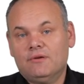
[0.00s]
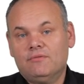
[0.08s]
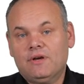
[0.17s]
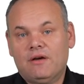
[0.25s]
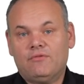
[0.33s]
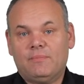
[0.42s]

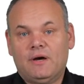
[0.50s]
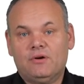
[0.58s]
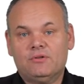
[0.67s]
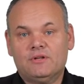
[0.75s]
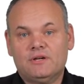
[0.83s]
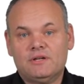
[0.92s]
We have
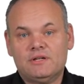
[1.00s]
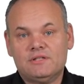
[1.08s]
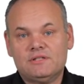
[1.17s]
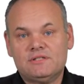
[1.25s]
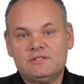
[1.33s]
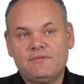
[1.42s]
about
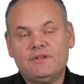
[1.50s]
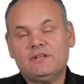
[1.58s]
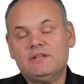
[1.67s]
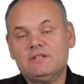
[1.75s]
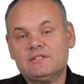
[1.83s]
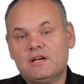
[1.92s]

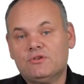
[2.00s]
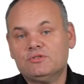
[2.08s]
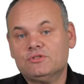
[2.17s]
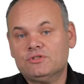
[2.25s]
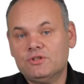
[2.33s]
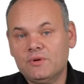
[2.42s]

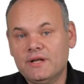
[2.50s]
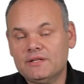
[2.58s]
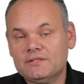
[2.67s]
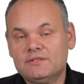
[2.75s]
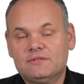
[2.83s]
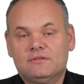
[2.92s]
17,000
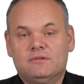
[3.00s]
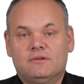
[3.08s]
students,